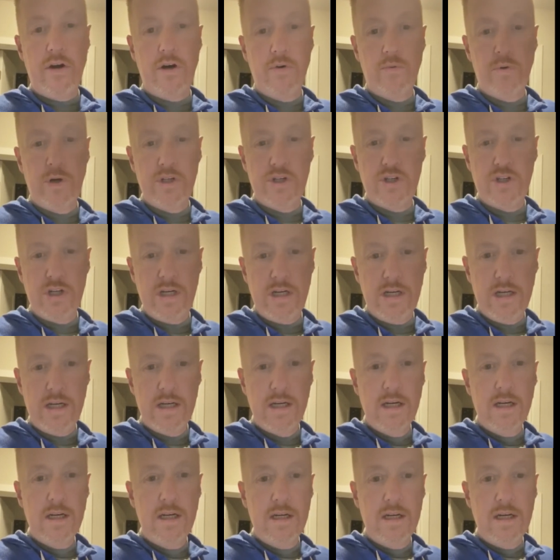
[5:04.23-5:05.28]
what she
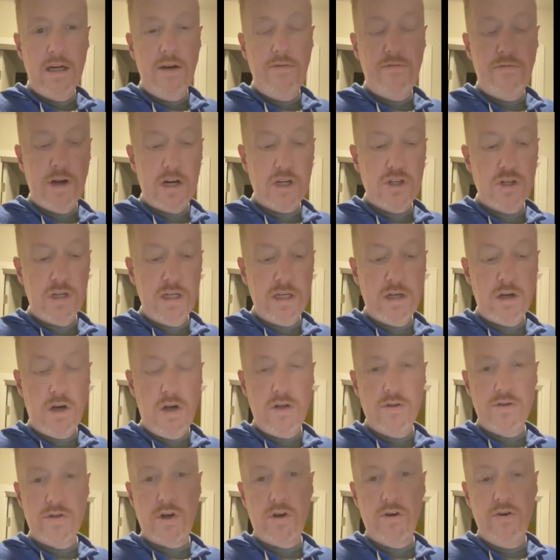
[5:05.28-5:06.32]
affectionately
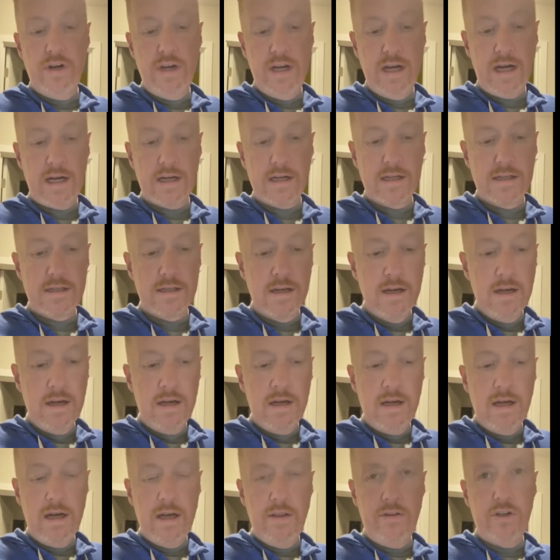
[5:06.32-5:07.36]
calls her ducks,
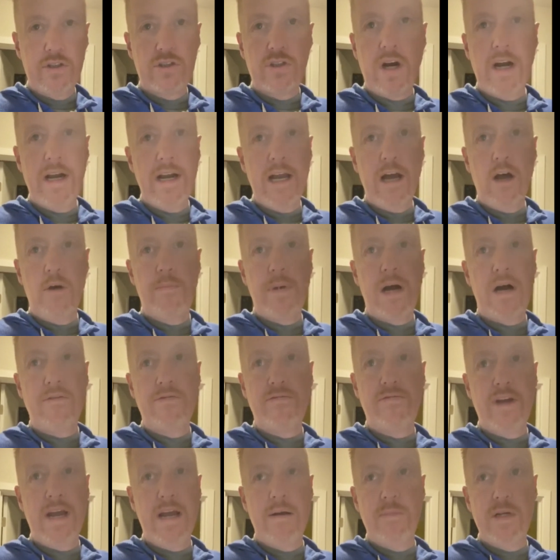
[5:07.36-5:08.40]
they're trying to help out
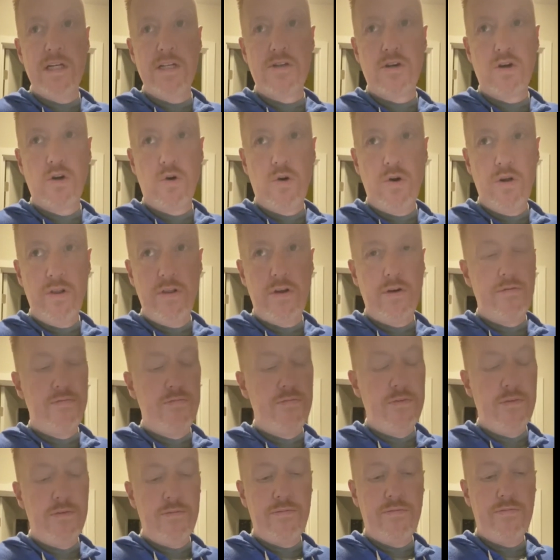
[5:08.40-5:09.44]
families. They're
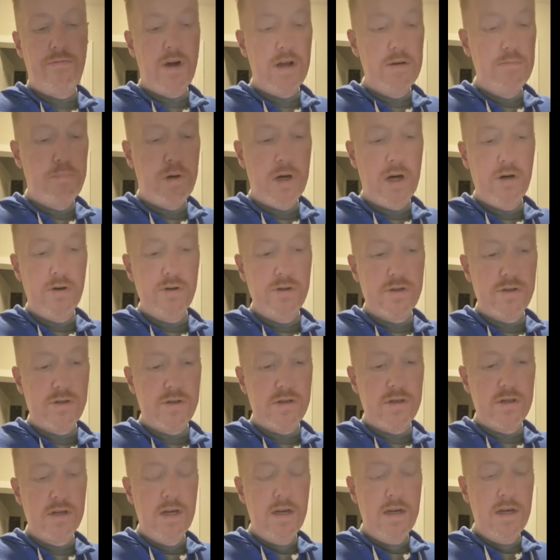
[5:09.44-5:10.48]
fun
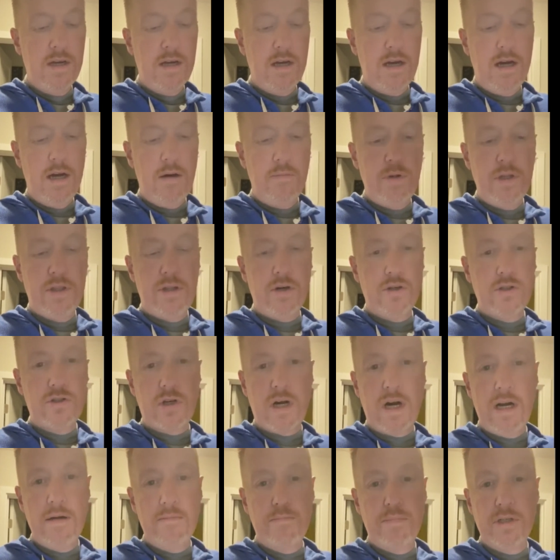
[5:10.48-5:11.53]
posts, but they're
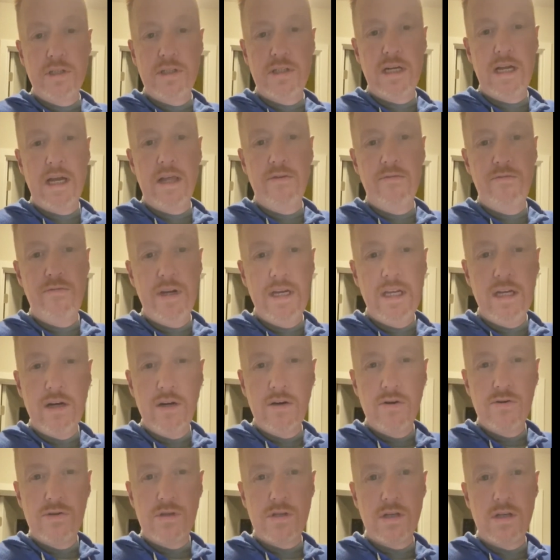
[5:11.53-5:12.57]
trying to put together
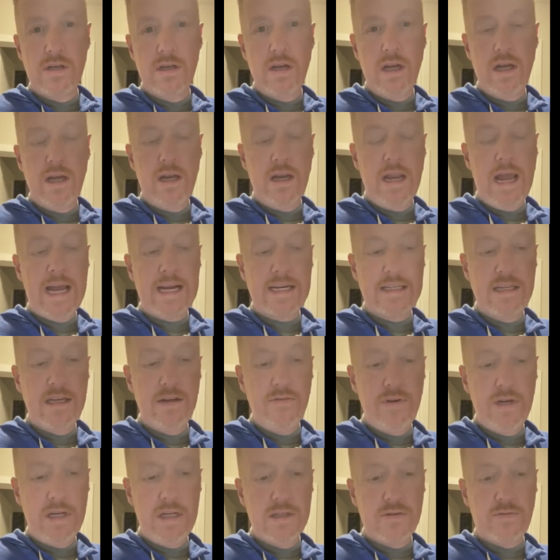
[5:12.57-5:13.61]
videos and
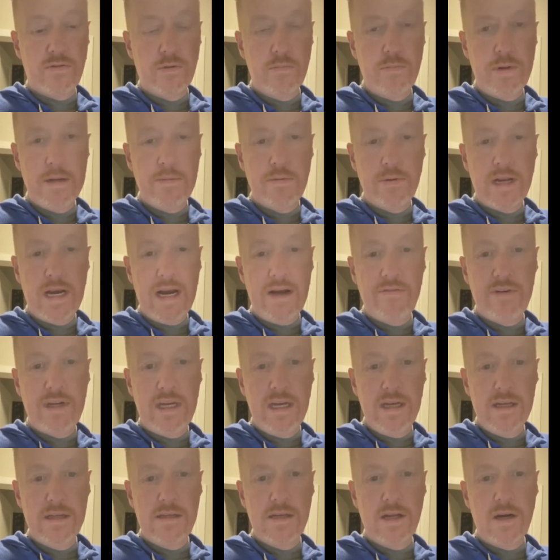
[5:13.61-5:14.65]
activities for people that have
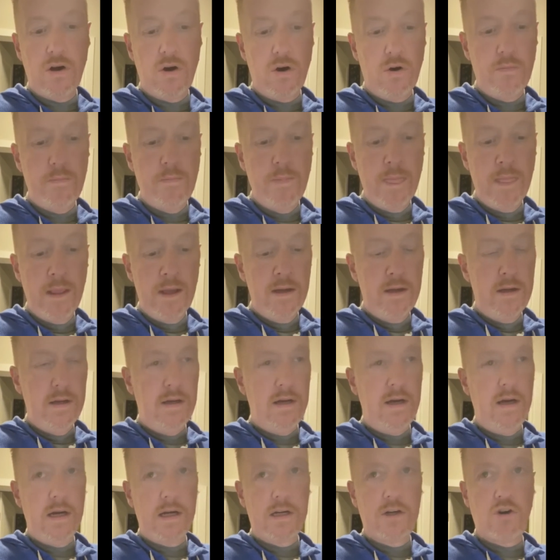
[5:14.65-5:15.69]
kids at home,
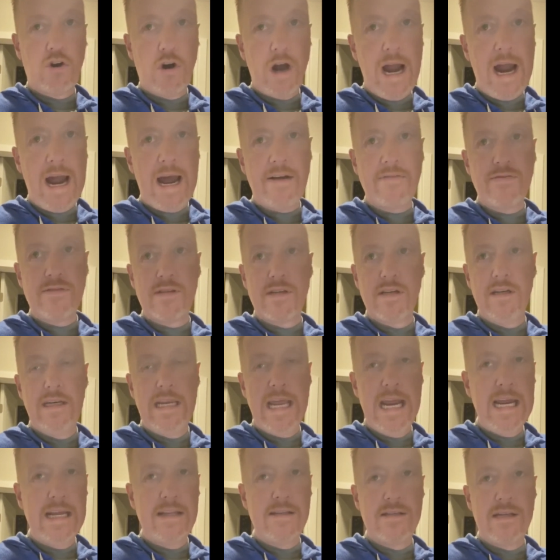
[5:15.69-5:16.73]
crafts and
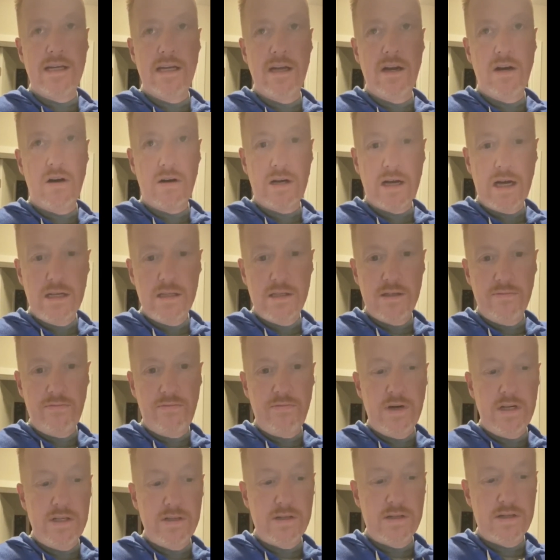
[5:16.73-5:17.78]
dancing and all kinds of
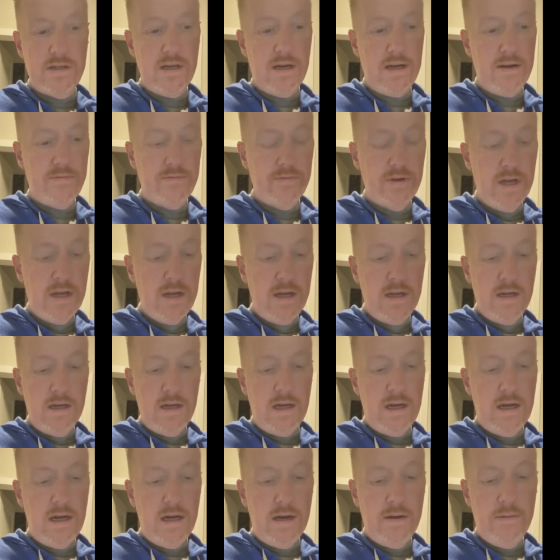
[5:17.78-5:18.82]
fun stuff.
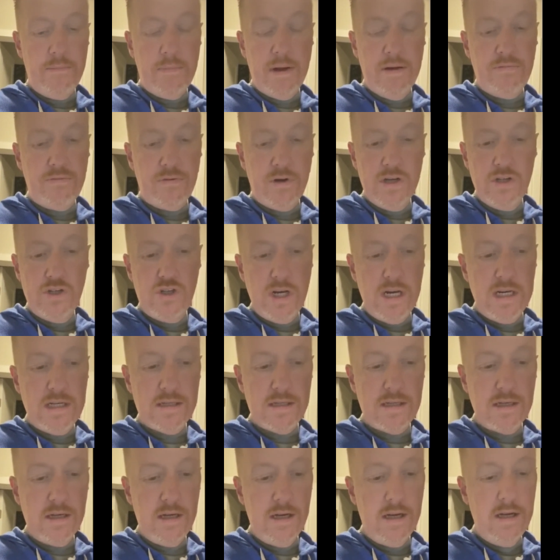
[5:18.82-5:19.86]
My friend
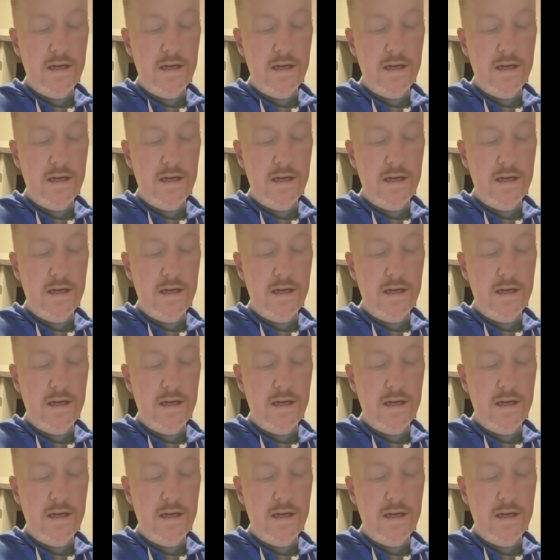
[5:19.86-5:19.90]
Jason